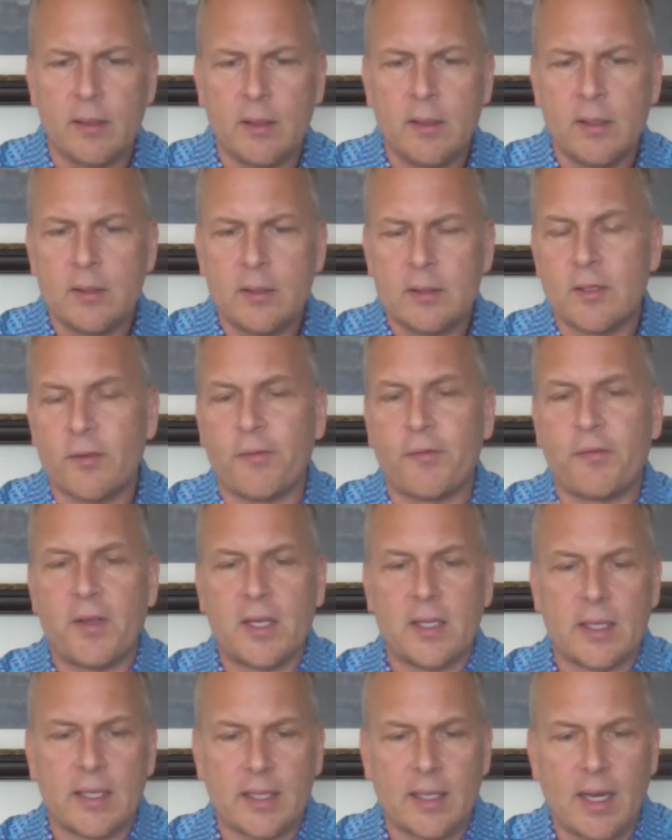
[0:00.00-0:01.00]
to
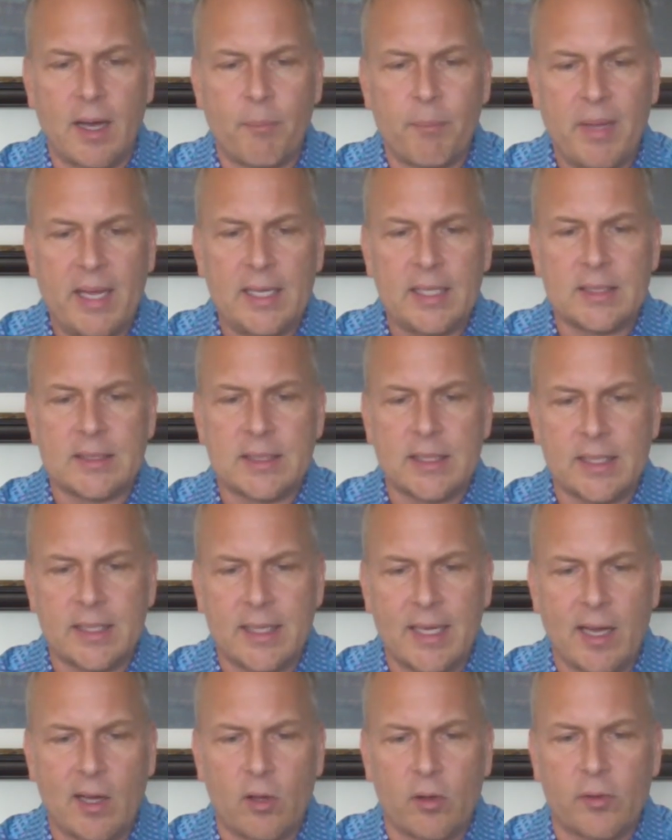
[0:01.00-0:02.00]
feeling amazing,
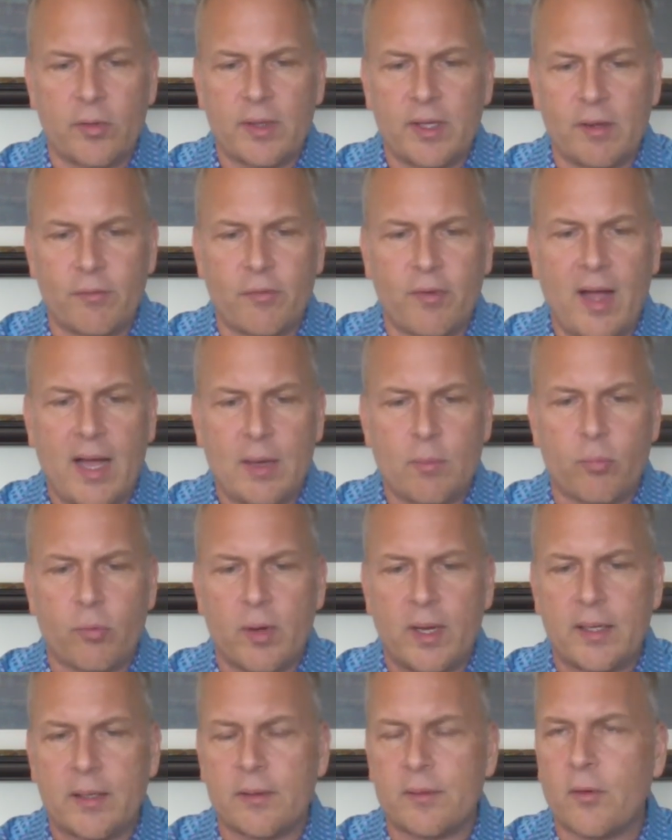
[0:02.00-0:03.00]
healthy,
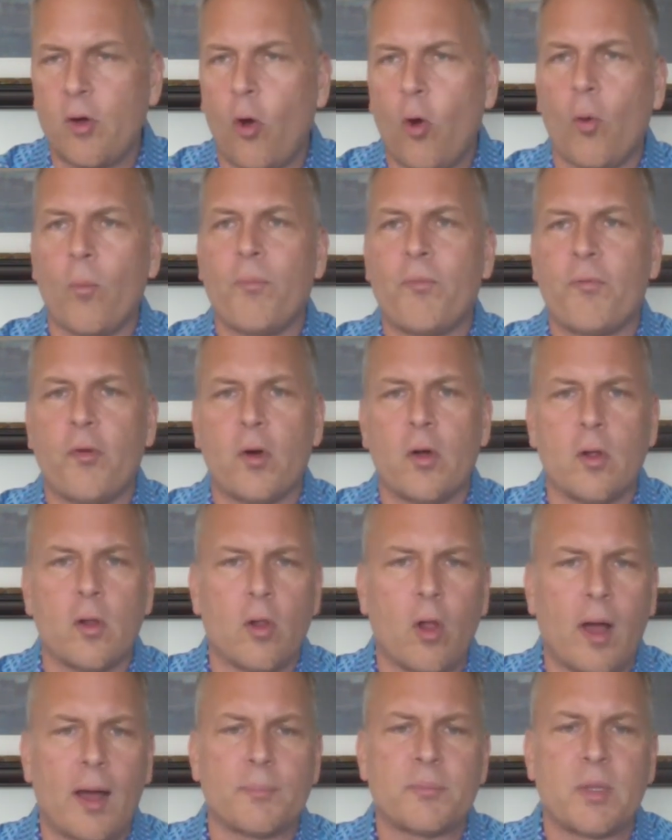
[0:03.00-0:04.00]
vibrant, hopeful,
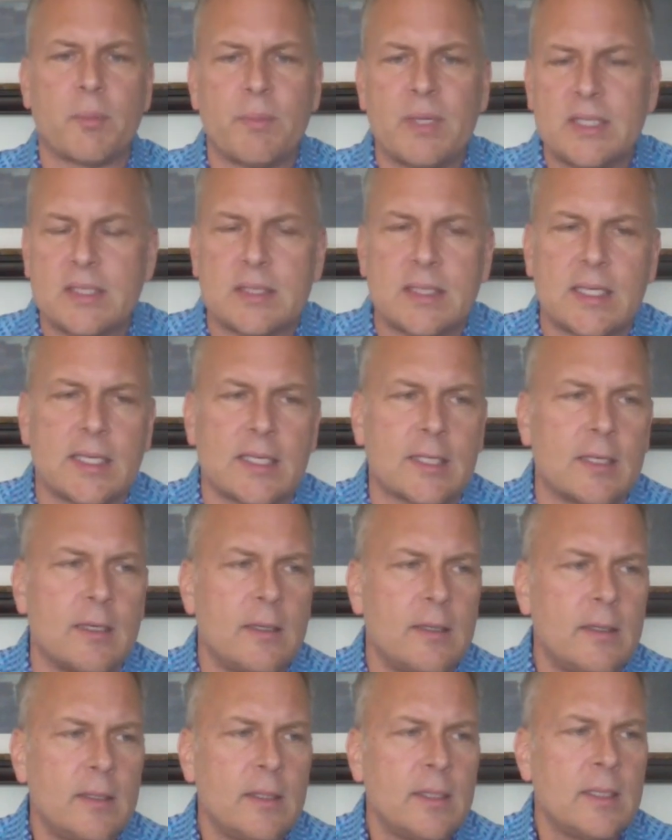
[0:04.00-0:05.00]
optimistic
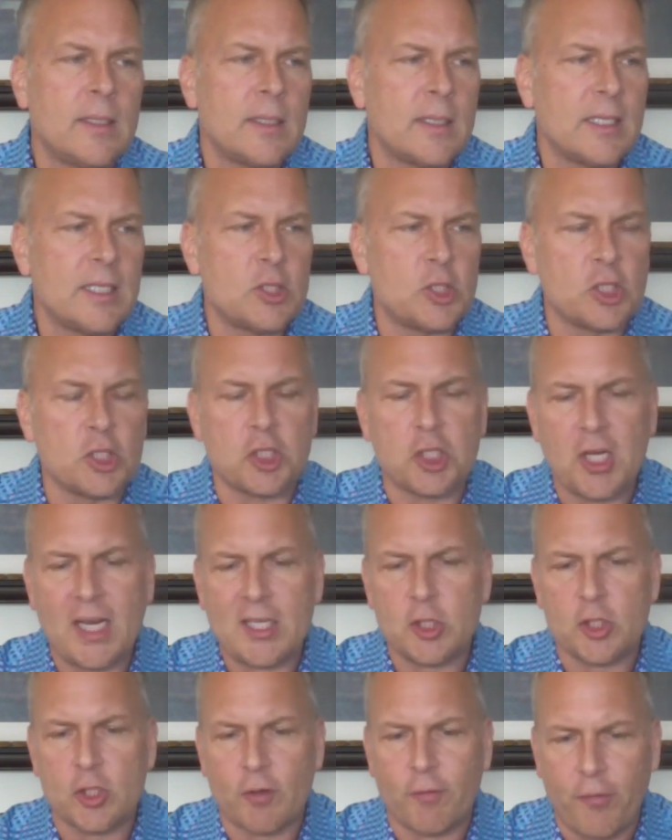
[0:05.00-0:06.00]
is you change
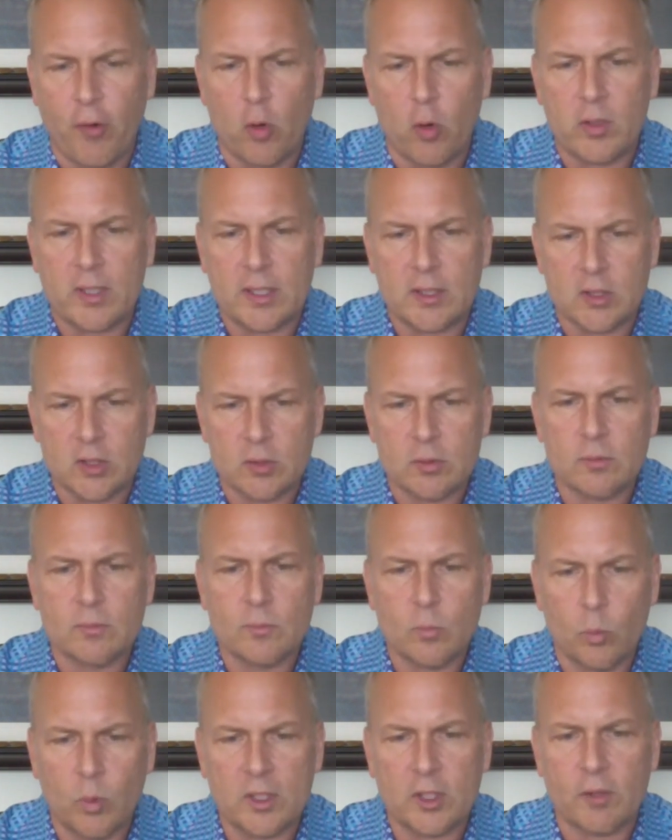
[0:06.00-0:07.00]
your focus.
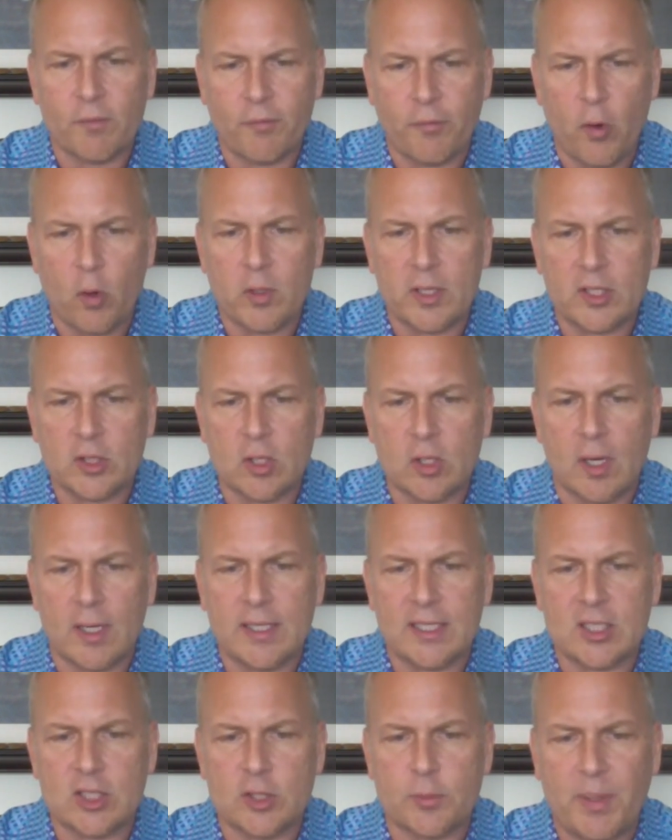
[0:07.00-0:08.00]
What you focus on
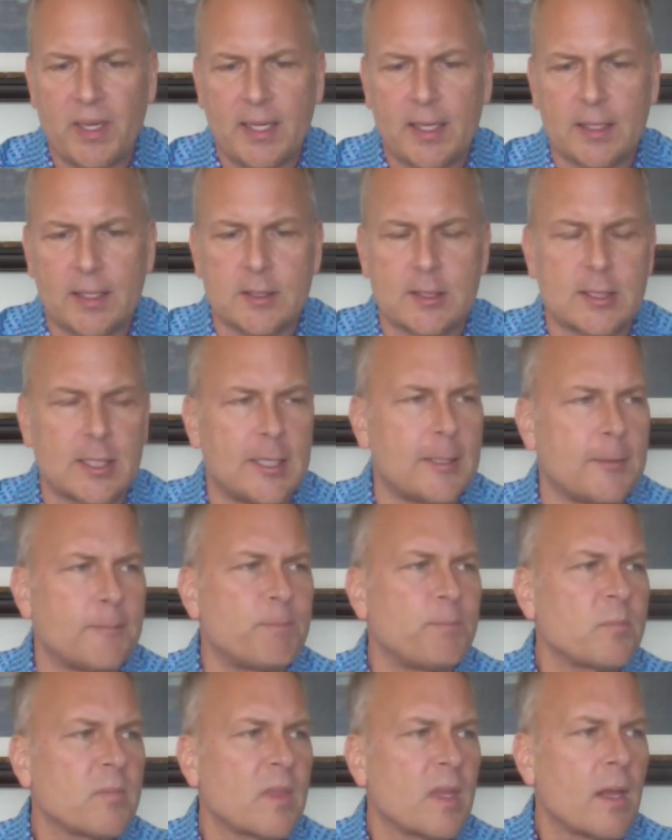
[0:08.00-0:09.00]
expands. And
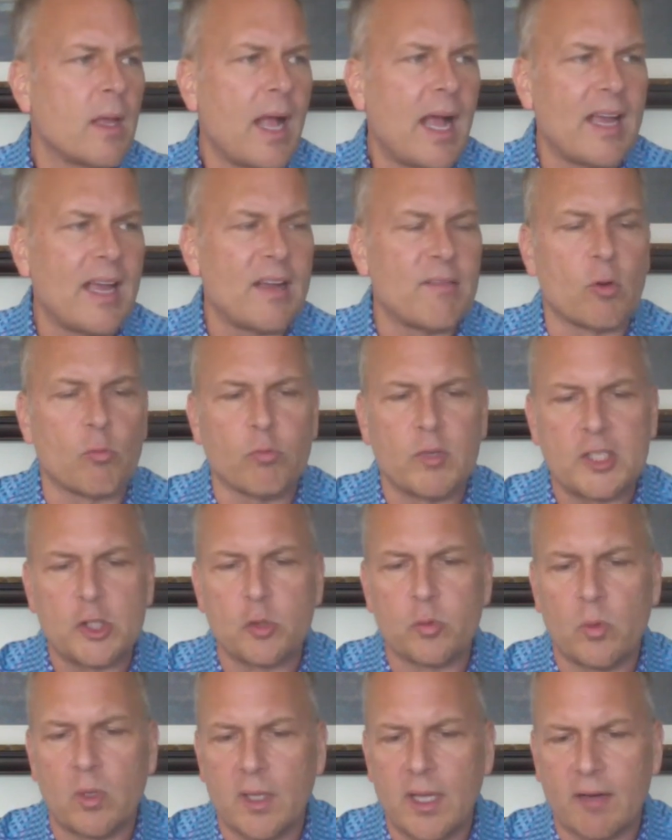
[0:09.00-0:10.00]
I have a
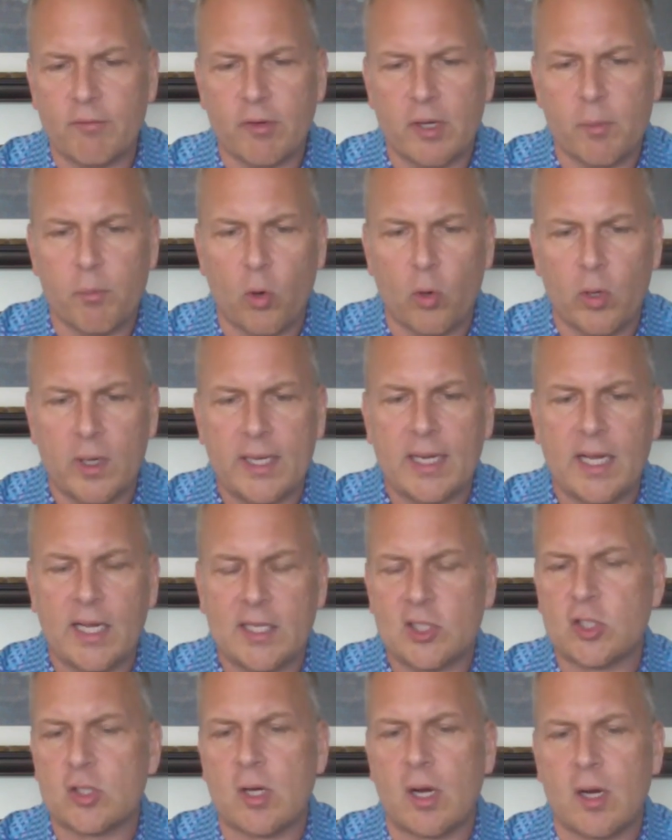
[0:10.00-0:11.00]
ritual every morning I
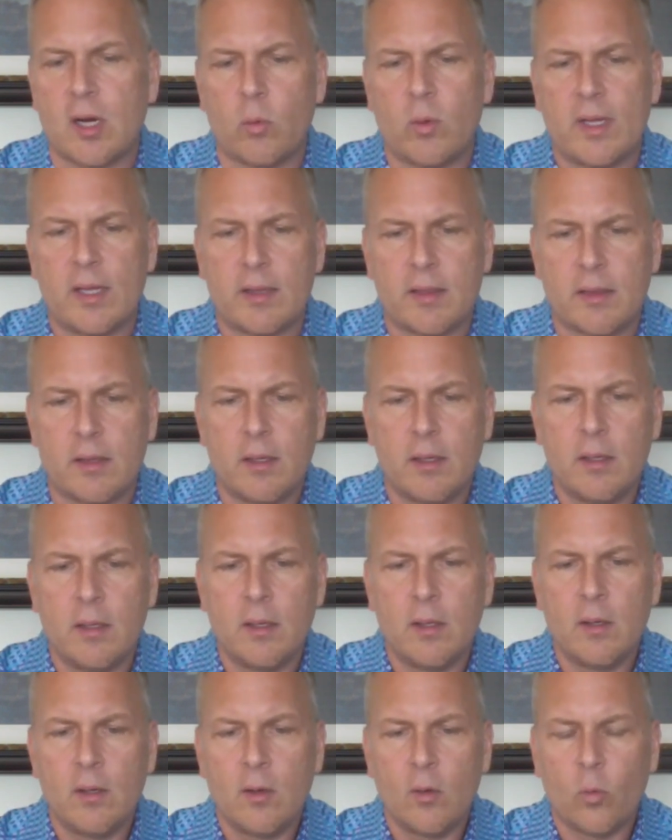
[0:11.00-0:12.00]
start with
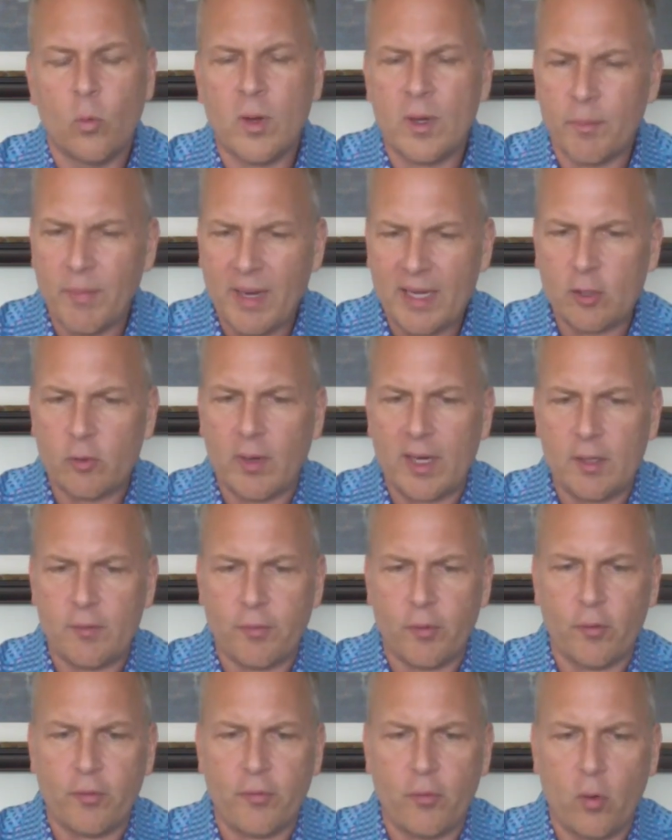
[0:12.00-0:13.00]
what am I
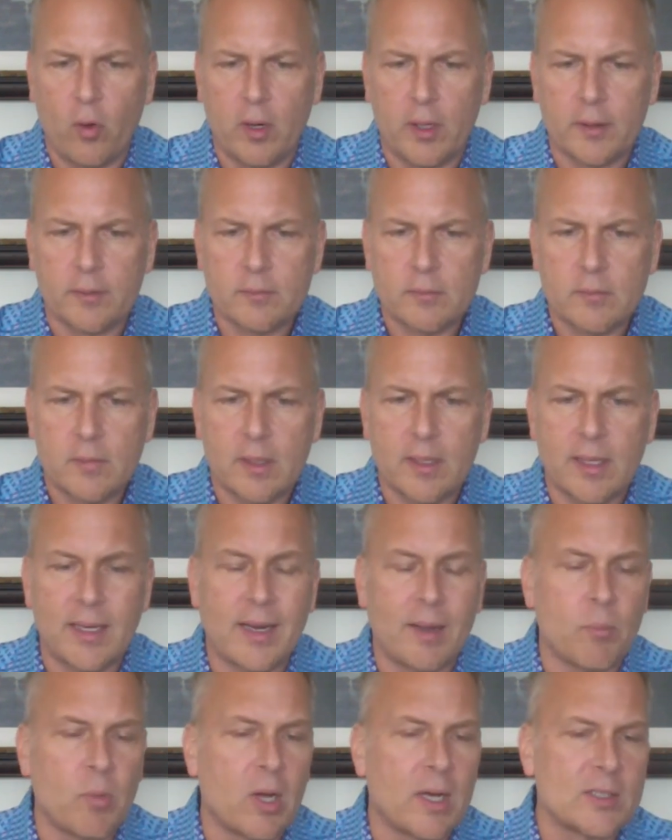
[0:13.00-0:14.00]
grateful for? And
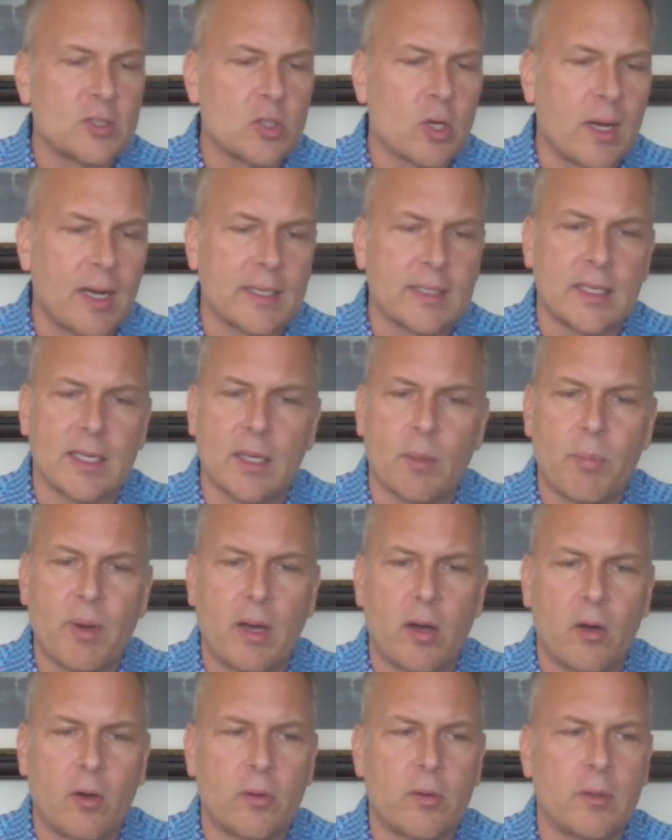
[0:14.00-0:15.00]
I'm not talking
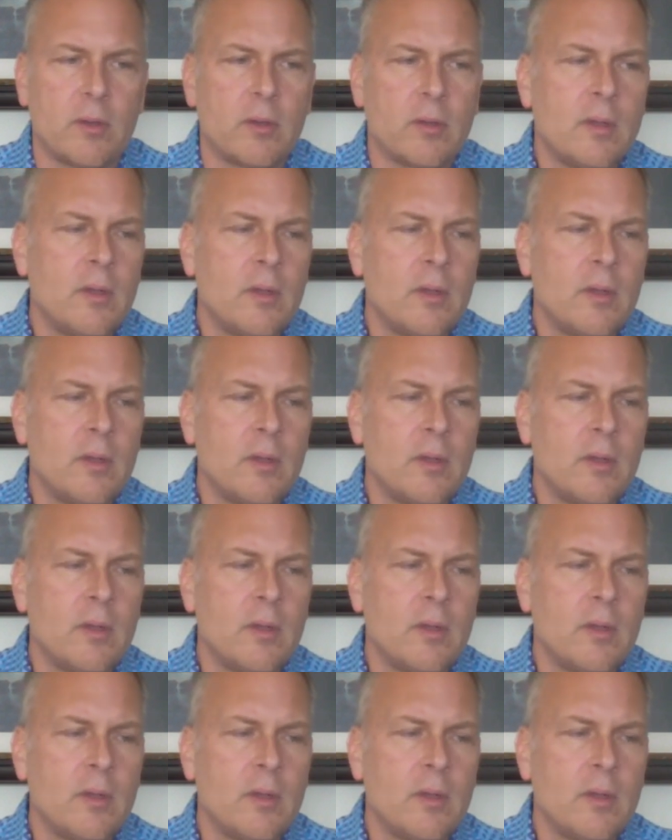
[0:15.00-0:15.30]
about,